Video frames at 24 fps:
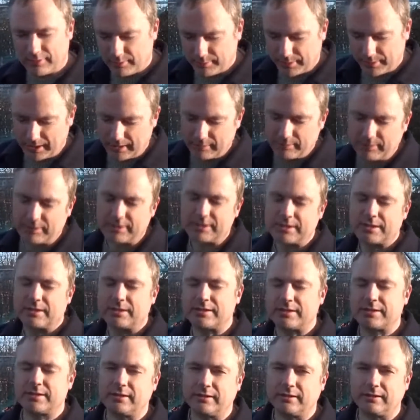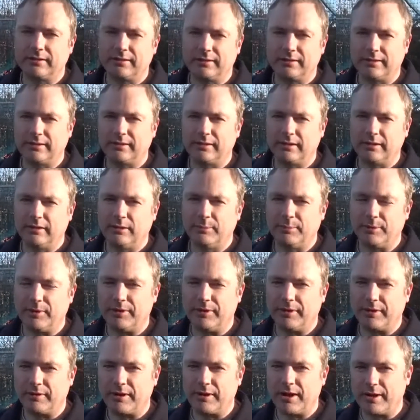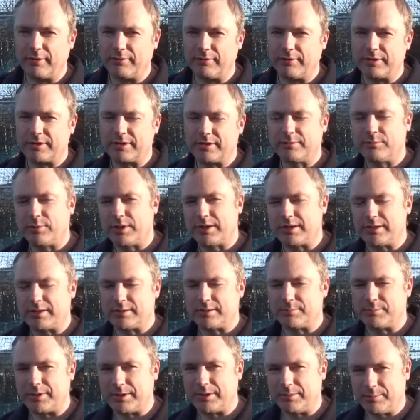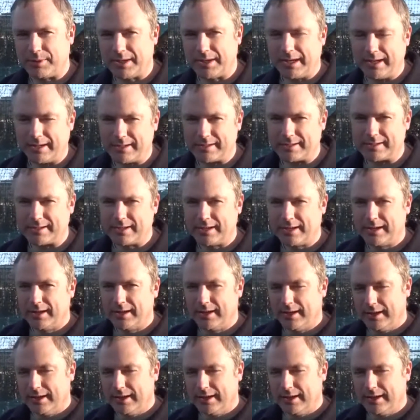not many, but still a number in the ground waiting to be picked.